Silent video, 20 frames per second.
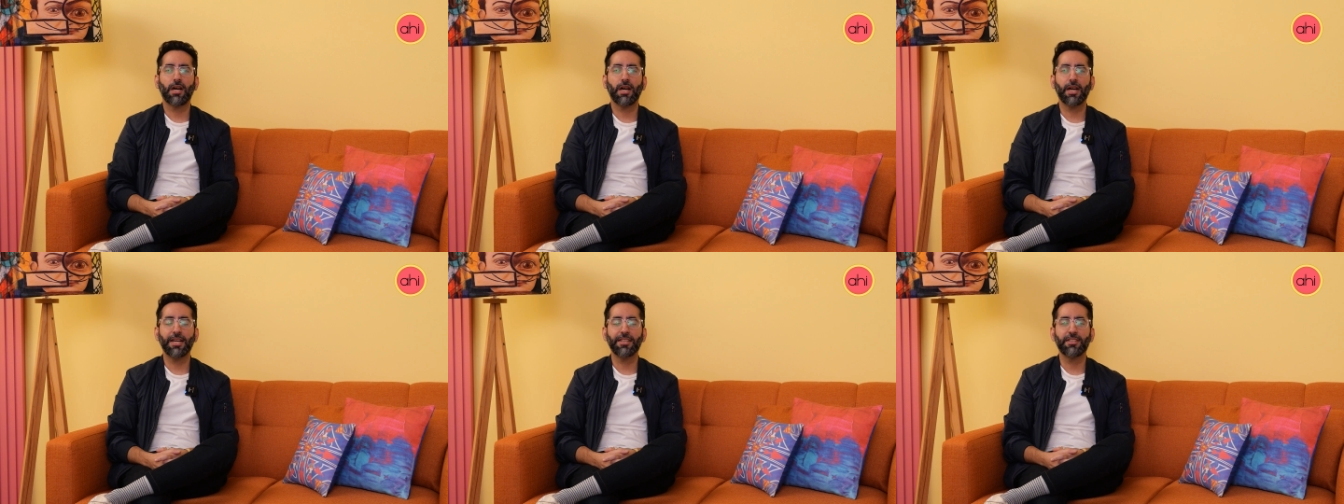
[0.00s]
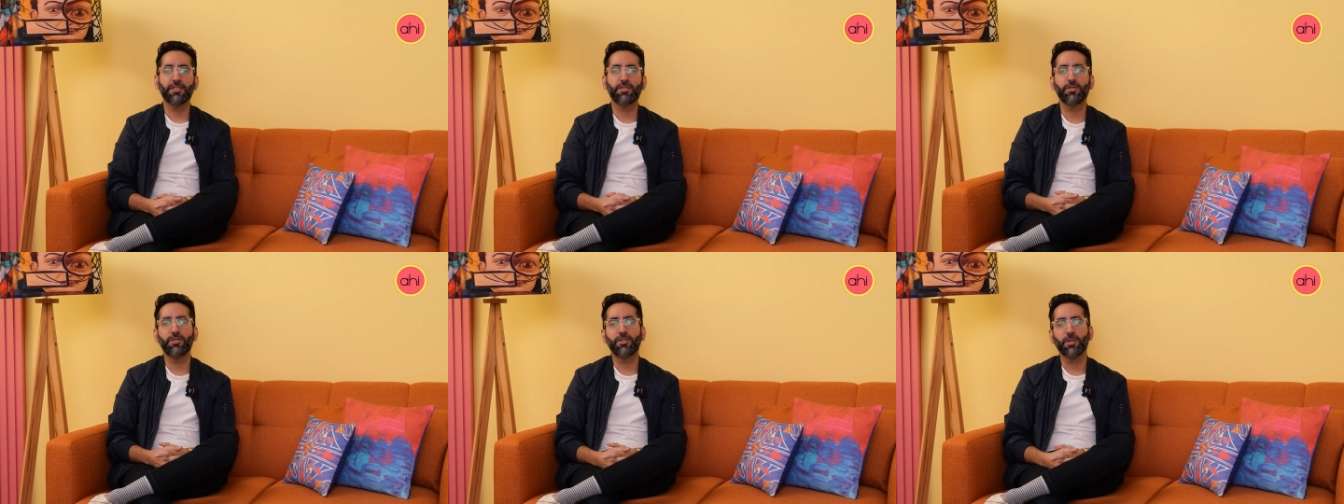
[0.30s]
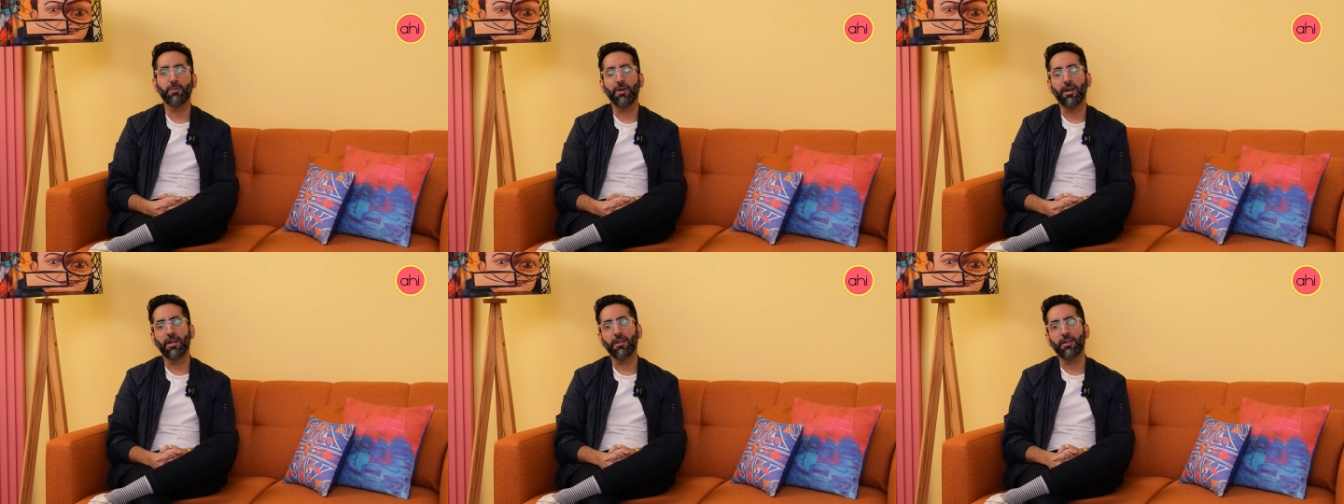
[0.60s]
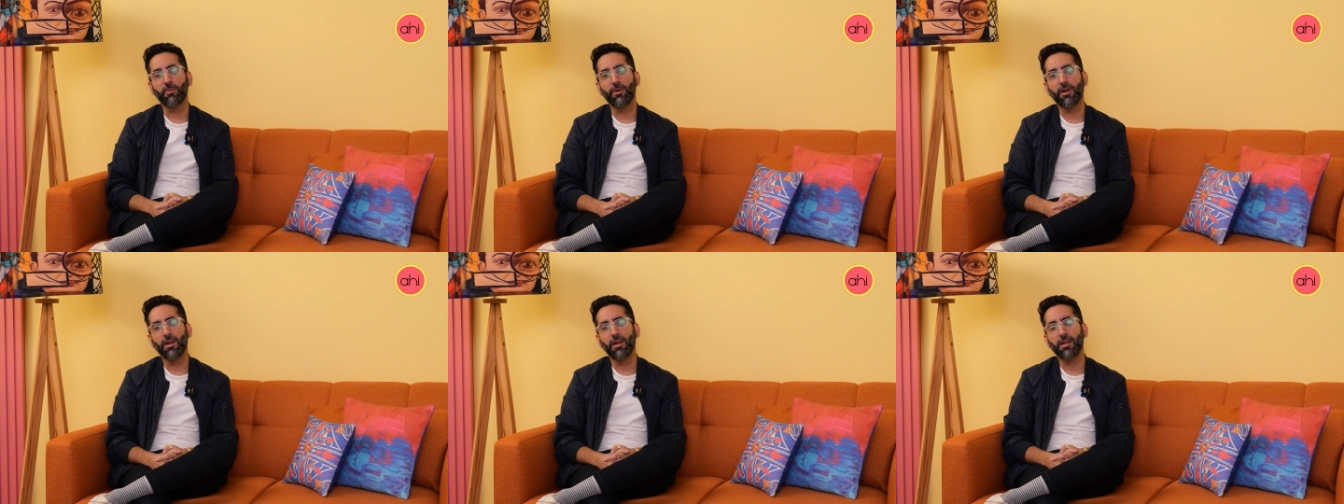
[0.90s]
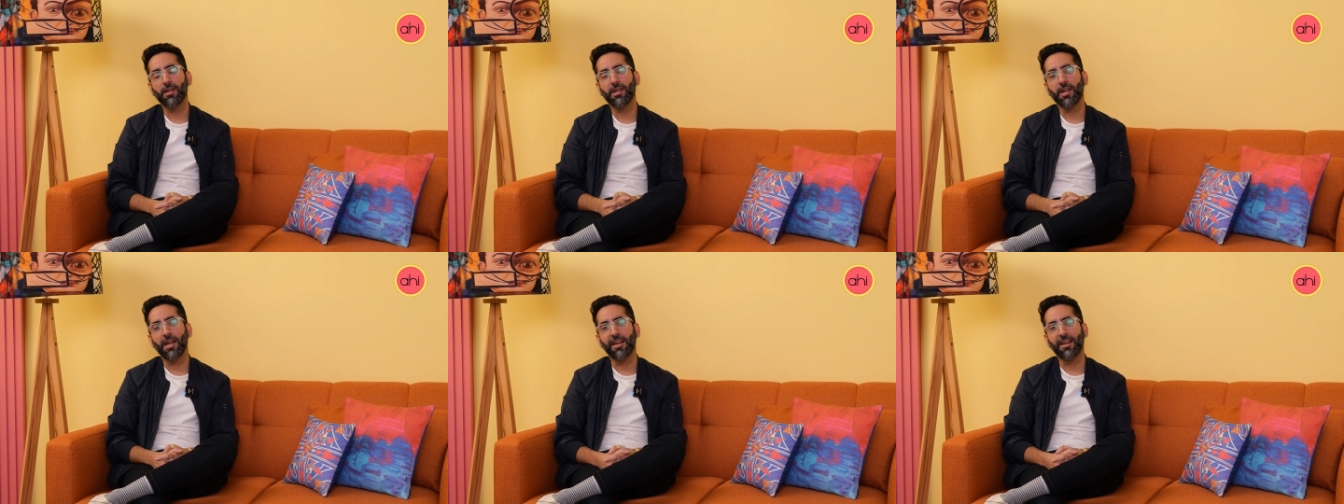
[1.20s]
Hi, this is Jamal
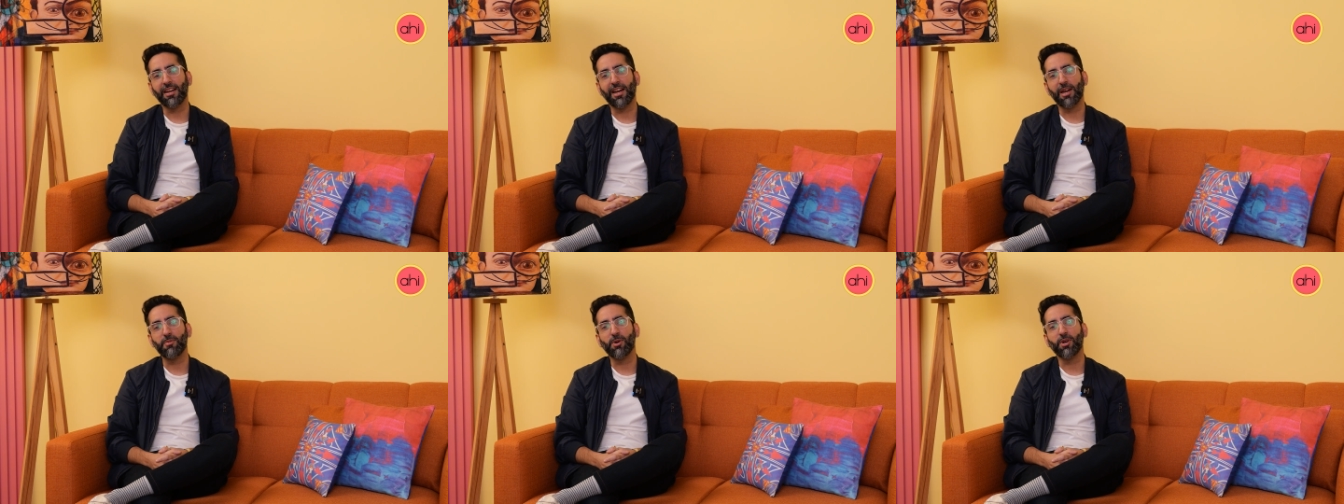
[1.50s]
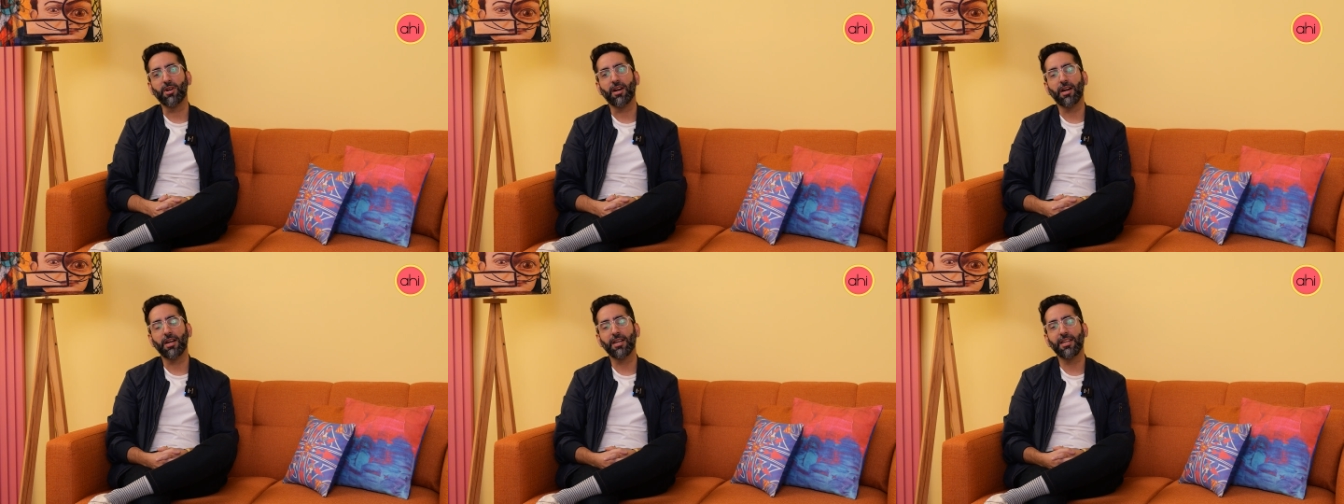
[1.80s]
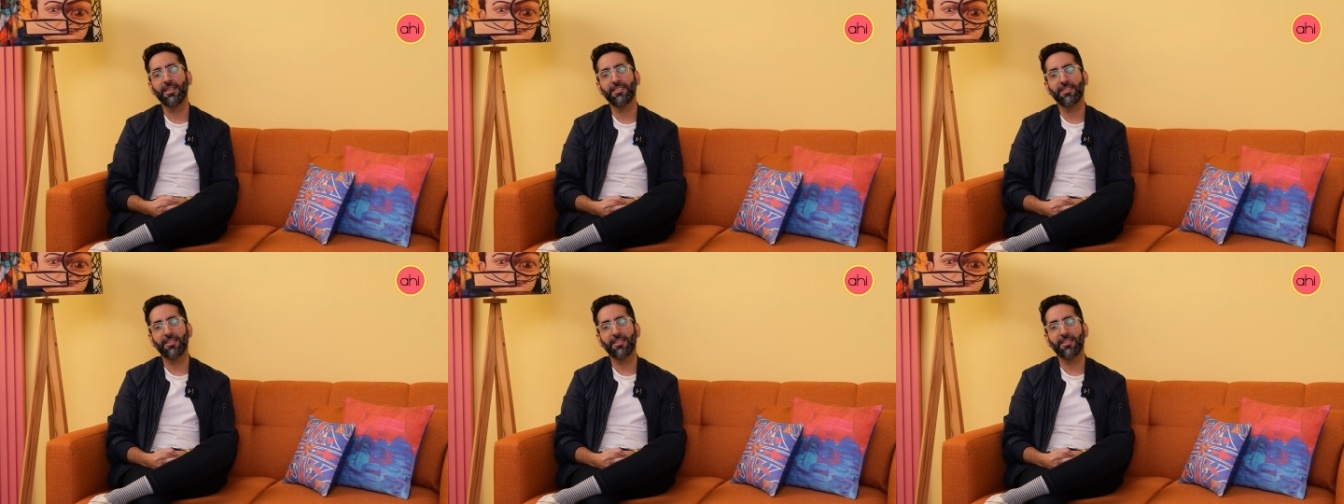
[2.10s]
Rahman and I'm on Ahi